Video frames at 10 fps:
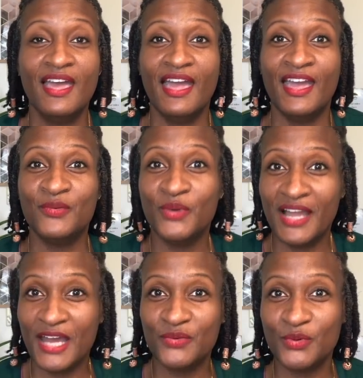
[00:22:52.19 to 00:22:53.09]
And what
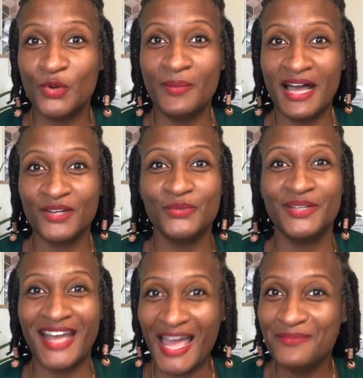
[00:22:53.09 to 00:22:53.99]
kind of role model
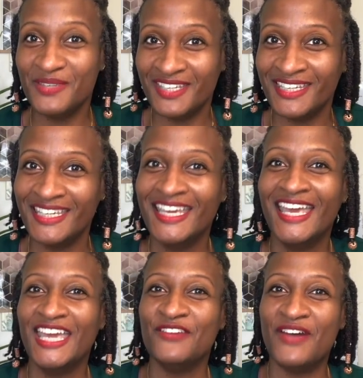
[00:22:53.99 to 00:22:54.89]
would I be
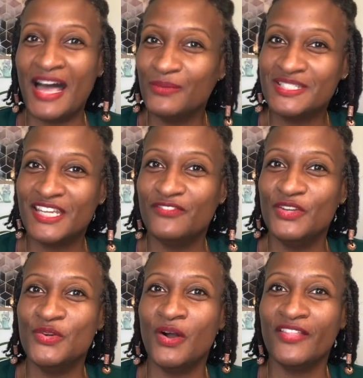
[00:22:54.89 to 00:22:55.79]
if I was giving
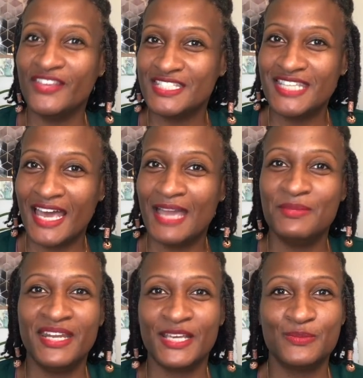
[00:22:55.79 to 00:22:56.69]
you all this time
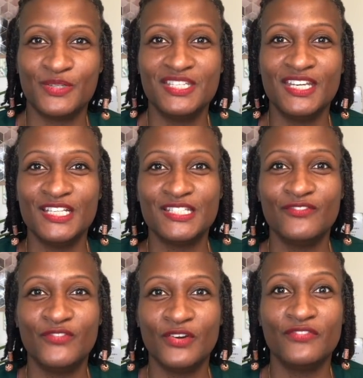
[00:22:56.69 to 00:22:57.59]
and expertise
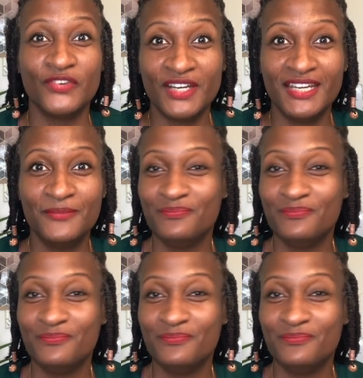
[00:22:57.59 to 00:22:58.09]
for free?